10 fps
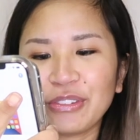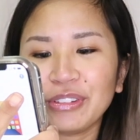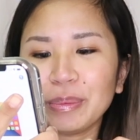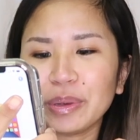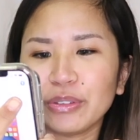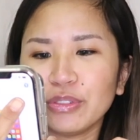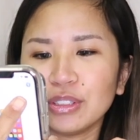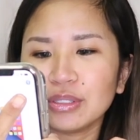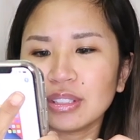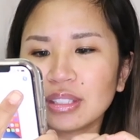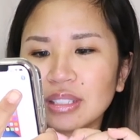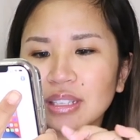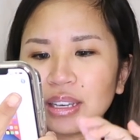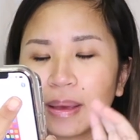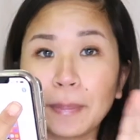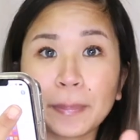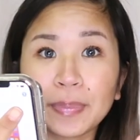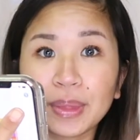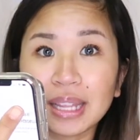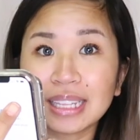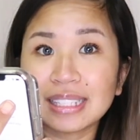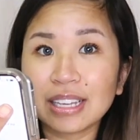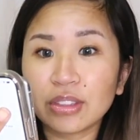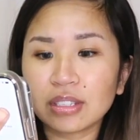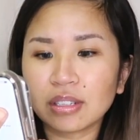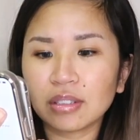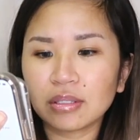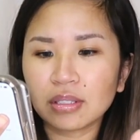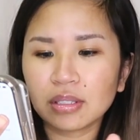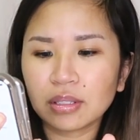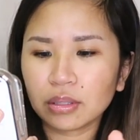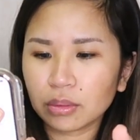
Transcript: flipping phones. Let's see how this goes.